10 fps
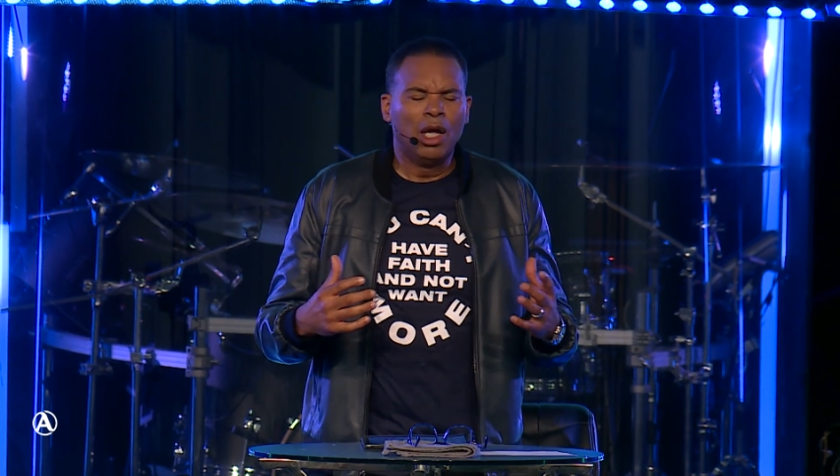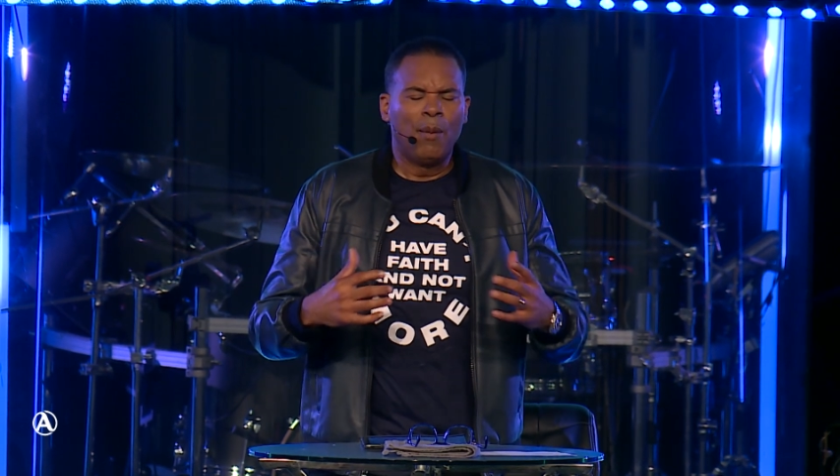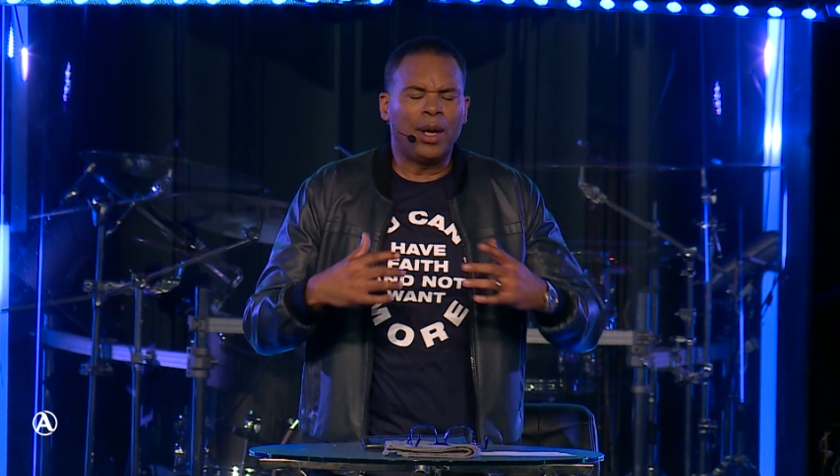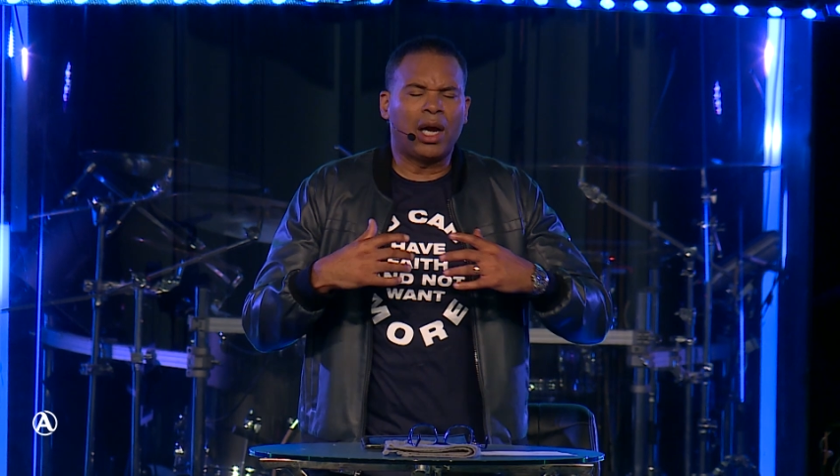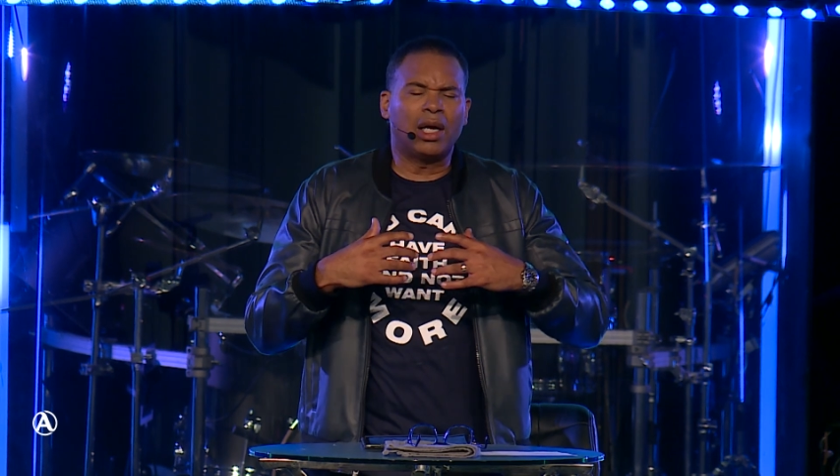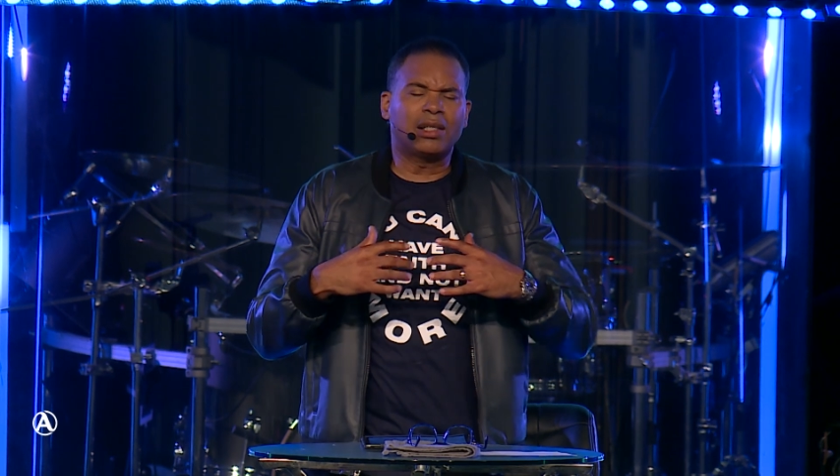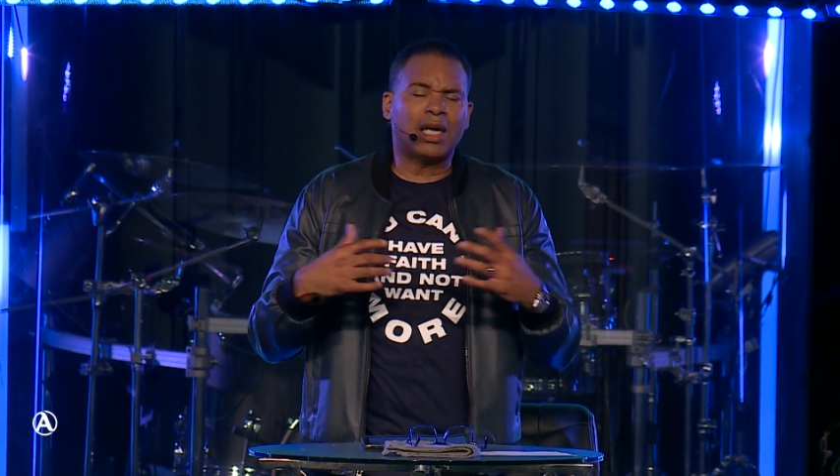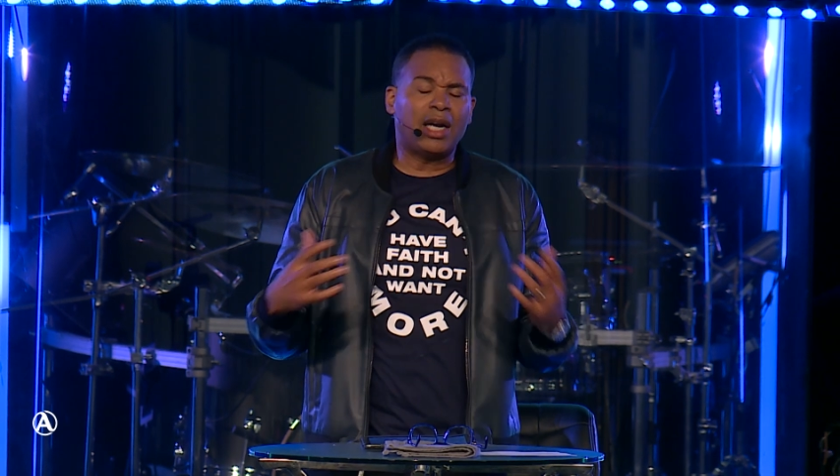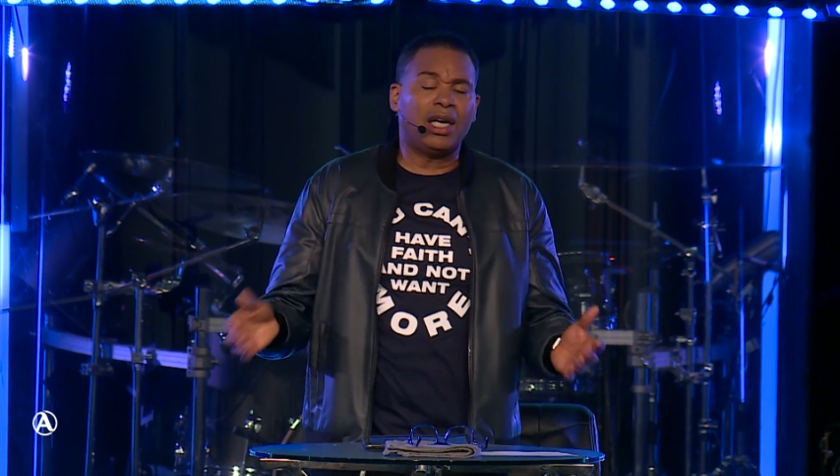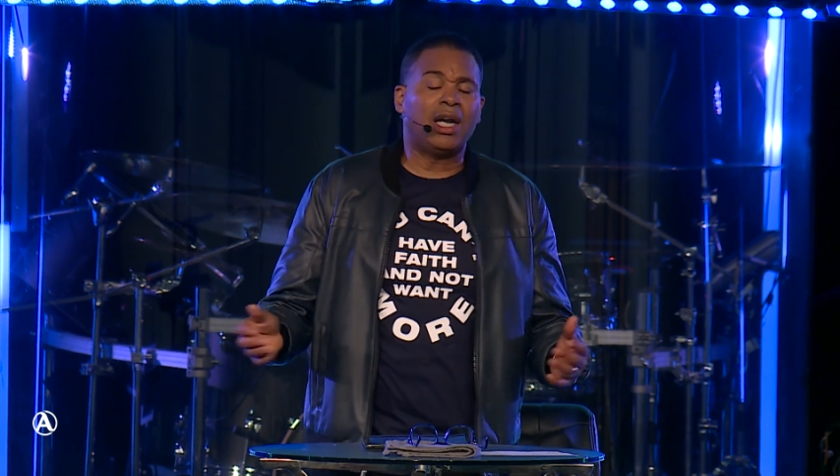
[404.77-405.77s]
because
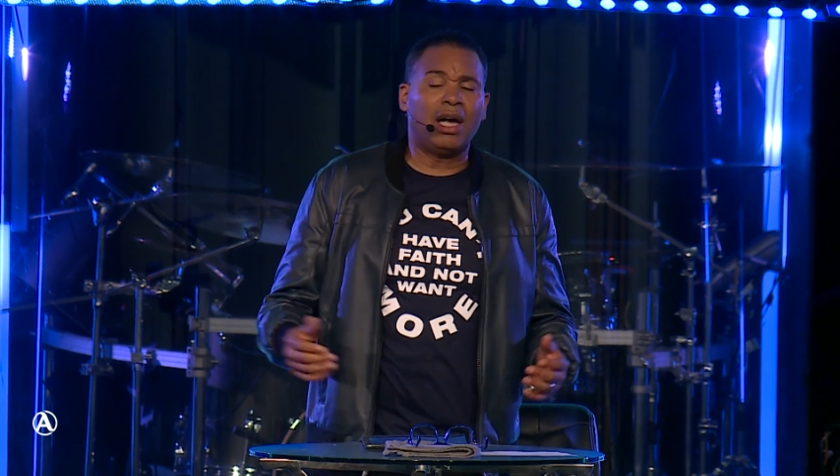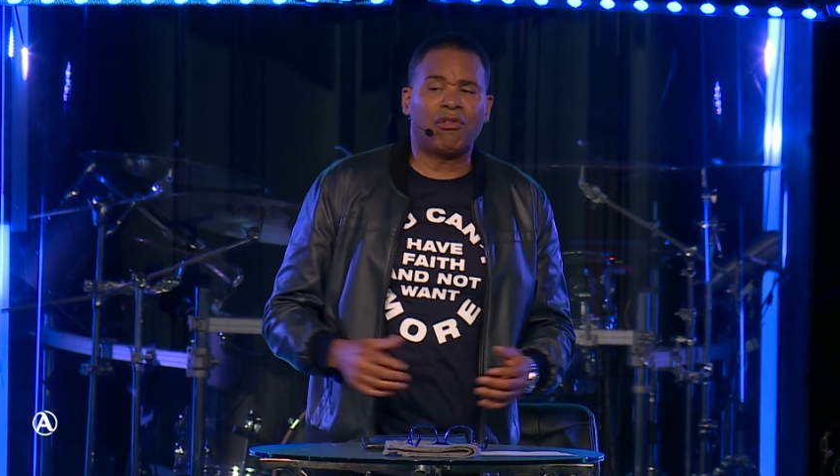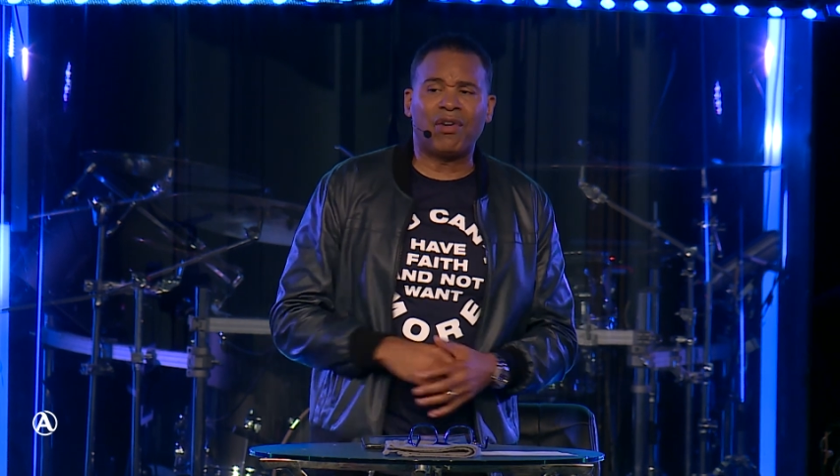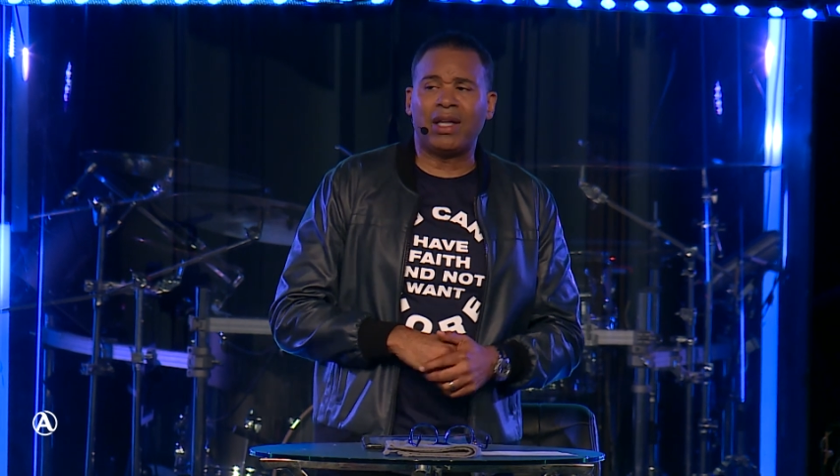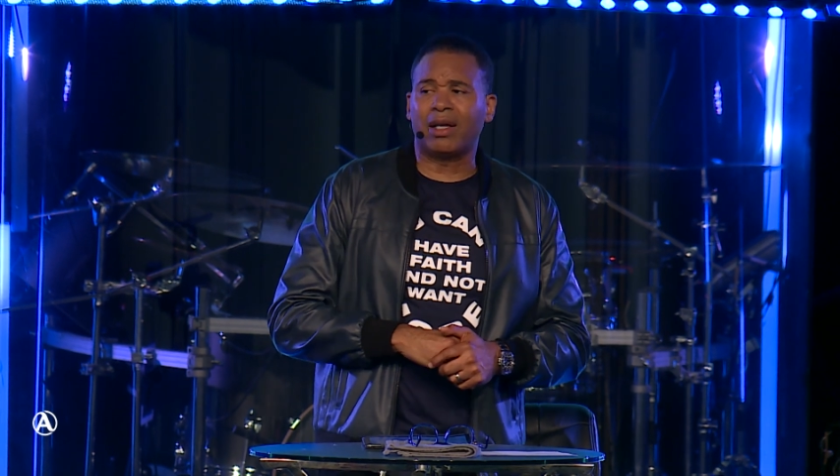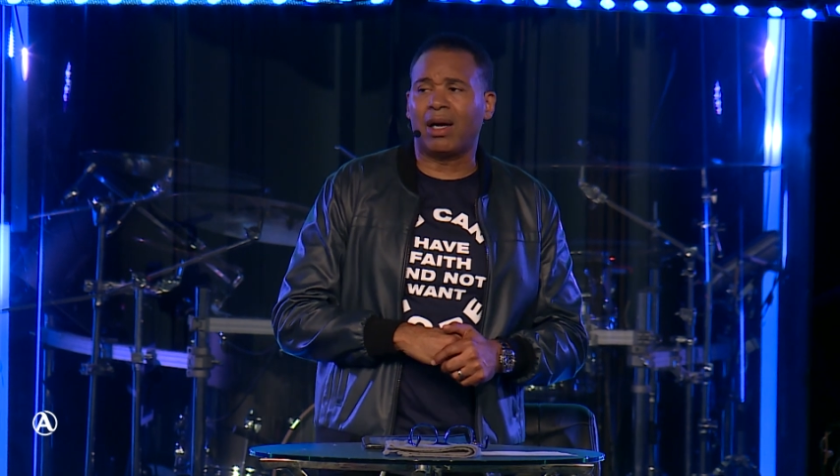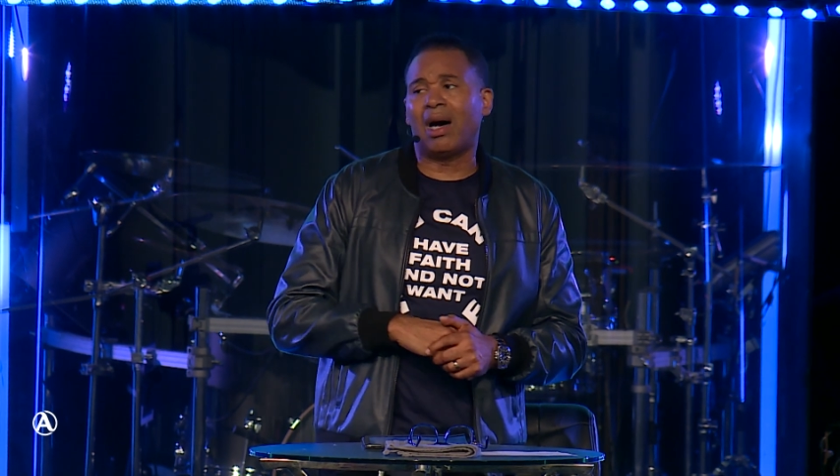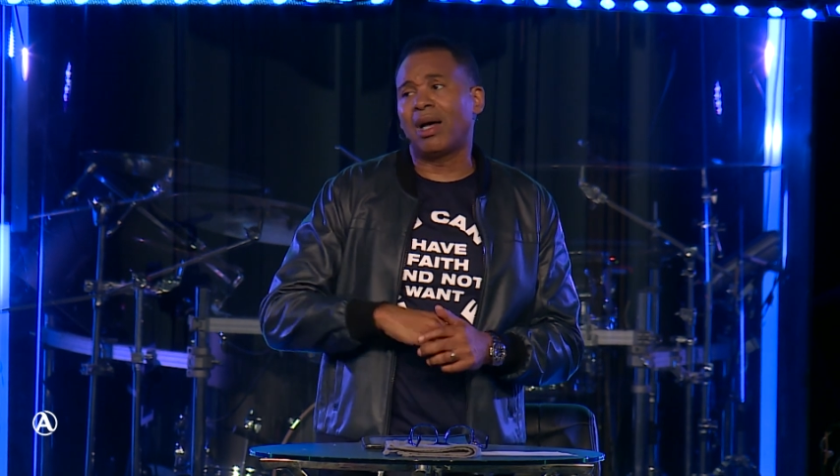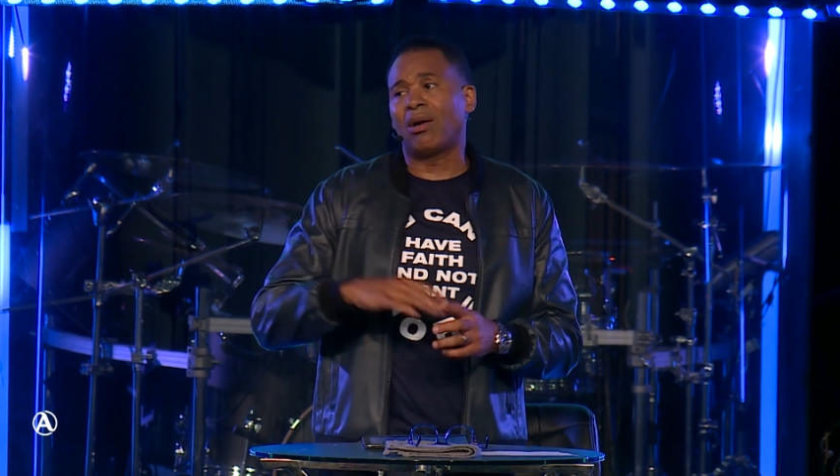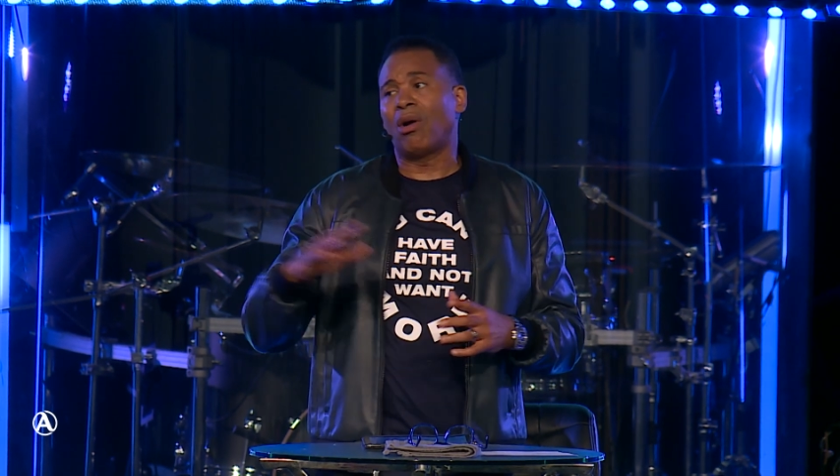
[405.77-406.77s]
I need to have faith in God and